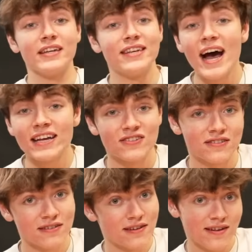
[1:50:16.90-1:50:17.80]
a
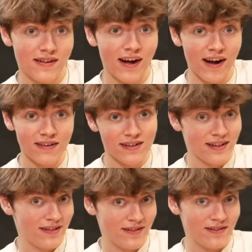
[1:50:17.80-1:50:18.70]
test. Huh?
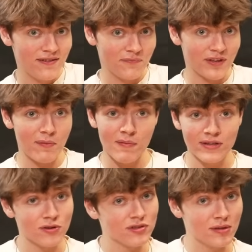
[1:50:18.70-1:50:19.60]
I might be
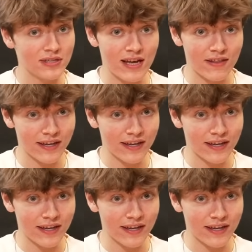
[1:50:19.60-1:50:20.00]
two steps ahead of the